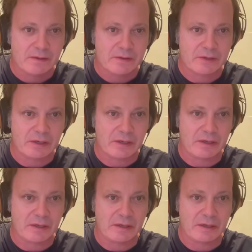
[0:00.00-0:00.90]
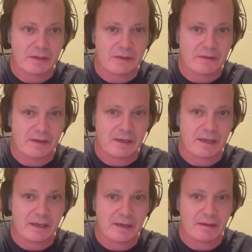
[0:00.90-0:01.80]
So
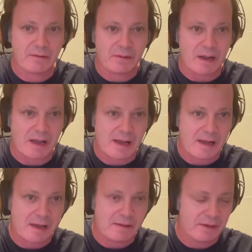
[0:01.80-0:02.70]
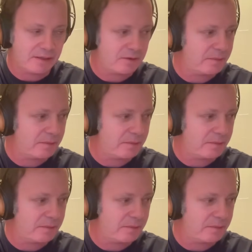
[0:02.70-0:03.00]
there's